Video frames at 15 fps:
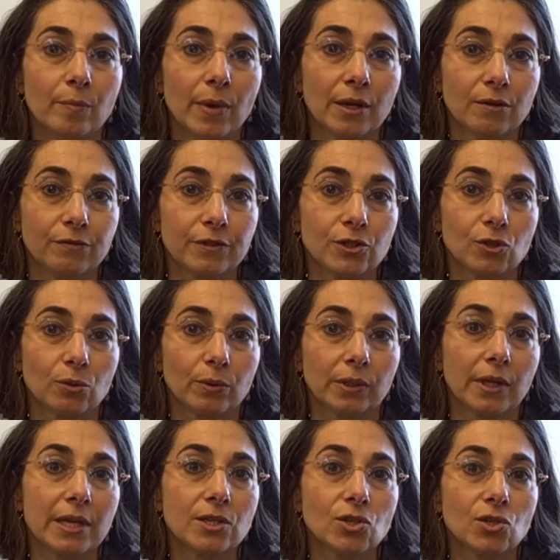beneficial
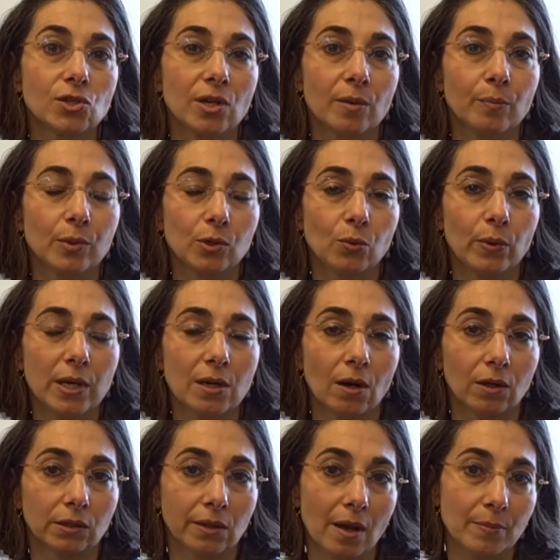relationship between
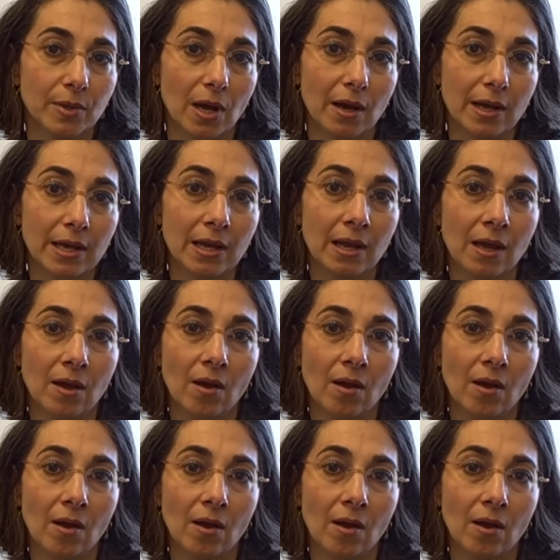our alumni